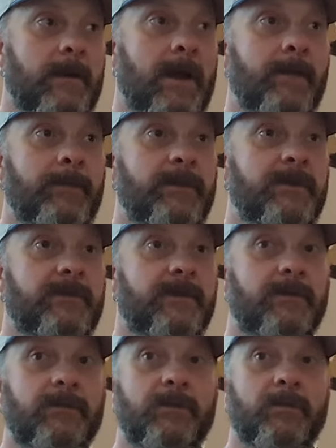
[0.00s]
you're happy
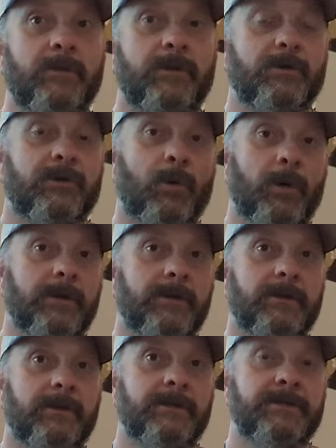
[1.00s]
living in a room where your
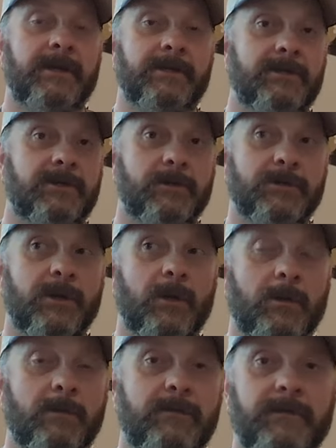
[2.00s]
toilet is next to your
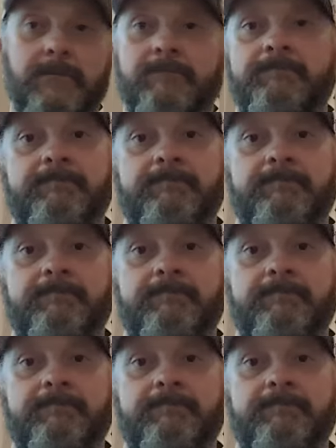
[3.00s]
stove,